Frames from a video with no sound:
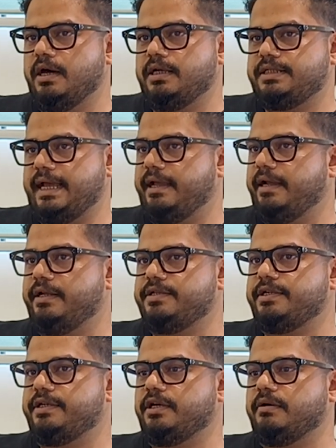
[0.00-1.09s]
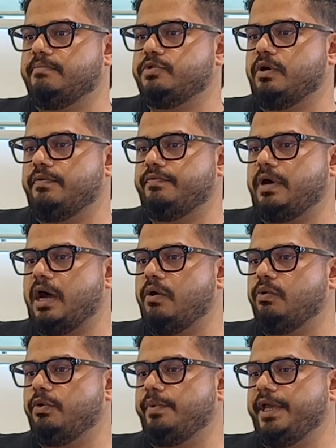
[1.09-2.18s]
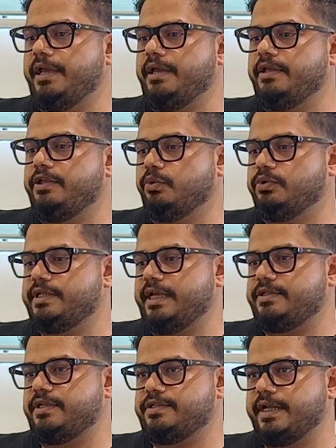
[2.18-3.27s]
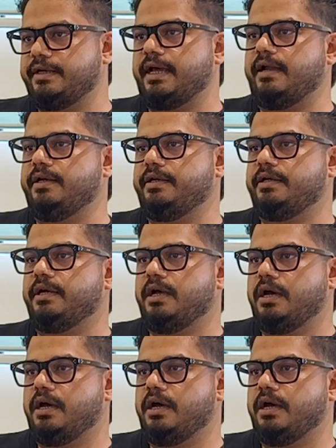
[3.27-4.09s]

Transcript: Second is in terms of how do we use existing talent